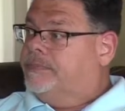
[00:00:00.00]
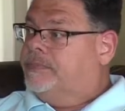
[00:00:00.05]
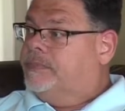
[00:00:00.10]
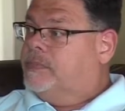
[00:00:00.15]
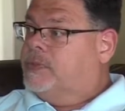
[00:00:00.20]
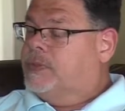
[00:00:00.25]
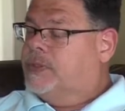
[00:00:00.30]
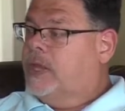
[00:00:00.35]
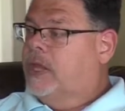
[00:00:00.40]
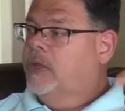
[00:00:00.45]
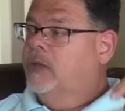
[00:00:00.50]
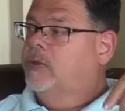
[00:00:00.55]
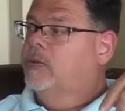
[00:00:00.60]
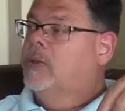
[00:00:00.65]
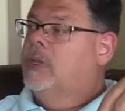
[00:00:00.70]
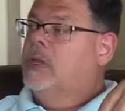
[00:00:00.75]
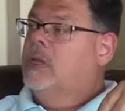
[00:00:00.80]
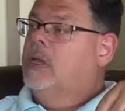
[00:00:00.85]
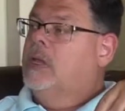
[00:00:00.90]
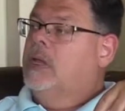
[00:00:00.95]
So
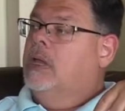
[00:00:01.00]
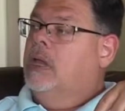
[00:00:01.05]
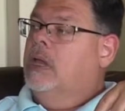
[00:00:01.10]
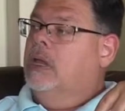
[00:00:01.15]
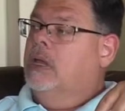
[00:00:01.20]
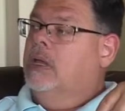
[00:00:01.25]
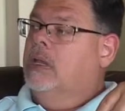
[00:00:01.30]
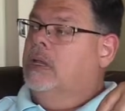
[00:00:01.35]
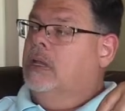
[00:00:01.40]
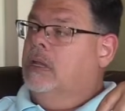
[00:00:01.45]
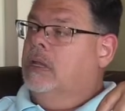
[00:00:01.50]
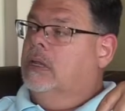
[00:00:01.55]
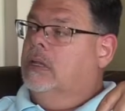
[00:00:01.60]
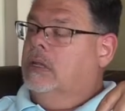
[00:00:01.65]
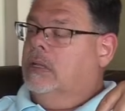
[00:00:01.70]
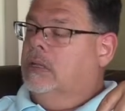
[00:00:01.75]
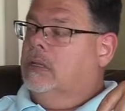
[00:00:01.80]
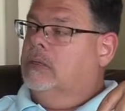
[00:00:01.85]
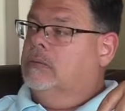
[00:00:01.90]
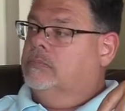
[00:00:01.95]
it
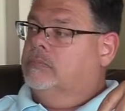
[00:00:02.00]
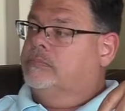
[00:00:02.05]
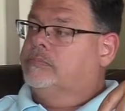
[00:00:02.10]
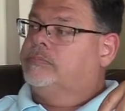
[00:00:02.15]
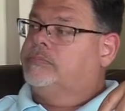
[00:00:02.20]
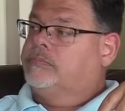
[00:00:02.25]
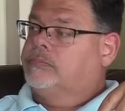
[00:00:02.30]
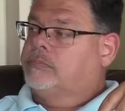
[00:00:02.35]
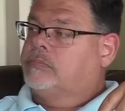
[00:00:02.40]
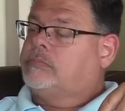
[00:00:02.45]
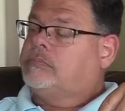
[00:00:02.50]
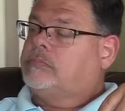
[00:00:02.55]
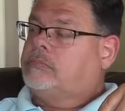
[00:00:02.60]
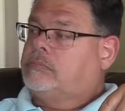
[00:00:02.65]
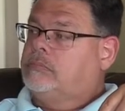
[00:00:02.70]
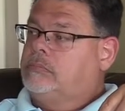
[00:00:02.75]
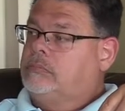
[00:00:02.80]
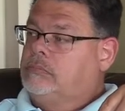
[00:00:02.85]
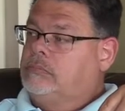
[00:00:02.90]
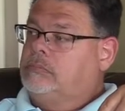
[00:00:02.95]
was in
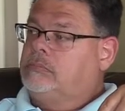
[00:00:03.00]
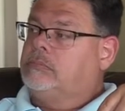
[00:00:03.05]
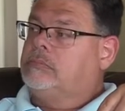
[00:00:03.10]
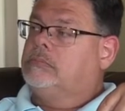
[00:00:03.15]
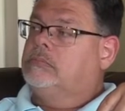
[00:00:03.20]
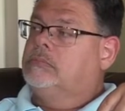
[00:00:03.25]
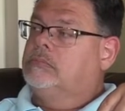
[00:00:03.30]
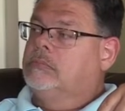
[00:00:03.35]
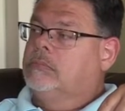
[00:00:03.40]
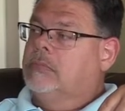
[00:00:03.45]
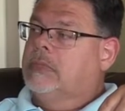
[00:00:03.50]
St. Mary's house.